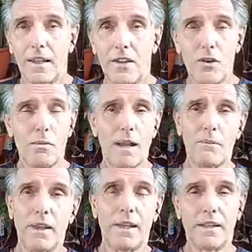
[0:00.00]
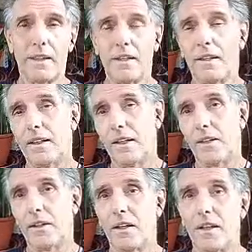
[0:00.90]
And you might be getting
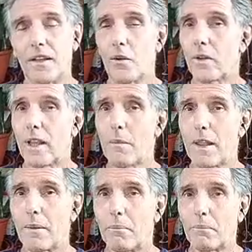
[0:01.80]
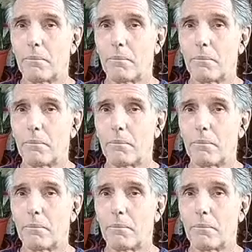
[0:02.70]
in leukemia.